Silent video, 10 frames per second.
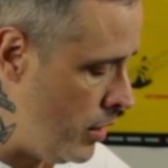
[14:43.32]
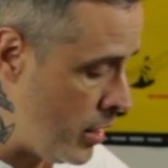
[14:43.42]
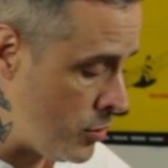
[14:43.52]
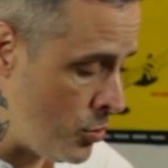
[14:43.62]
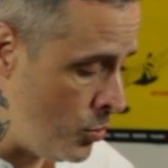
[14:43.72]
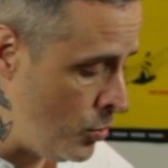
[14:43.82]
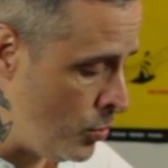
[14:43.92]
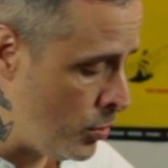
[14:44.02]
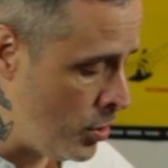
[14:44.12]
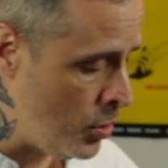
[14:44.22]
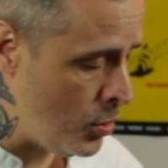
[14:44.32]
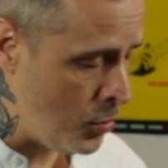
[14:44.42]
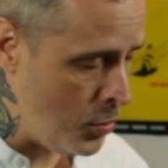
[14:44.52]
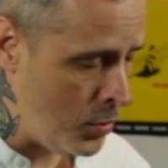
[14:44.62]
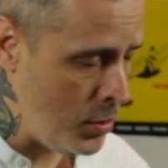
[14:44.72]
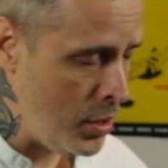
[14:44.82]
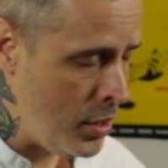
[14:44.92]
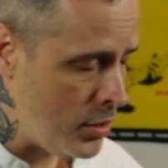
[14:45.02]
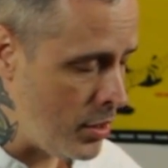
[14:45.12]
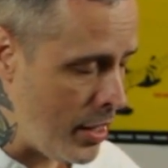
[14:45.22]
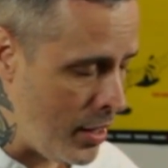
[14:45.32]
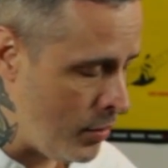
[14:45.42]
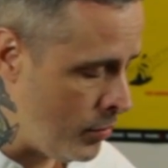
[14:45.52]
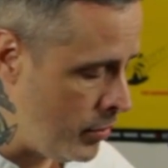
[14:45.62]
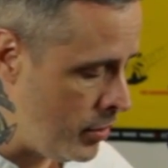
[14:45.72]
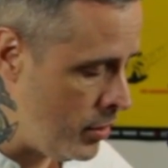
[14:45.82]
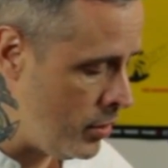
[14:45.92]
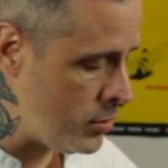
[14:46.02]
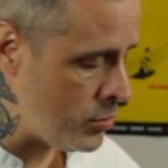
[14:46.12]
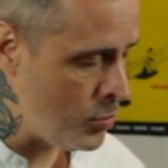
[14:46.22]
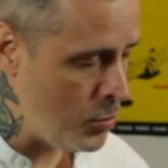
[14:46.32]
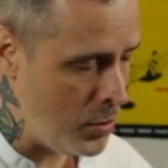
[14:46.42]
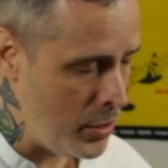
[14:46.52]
not to go down this way.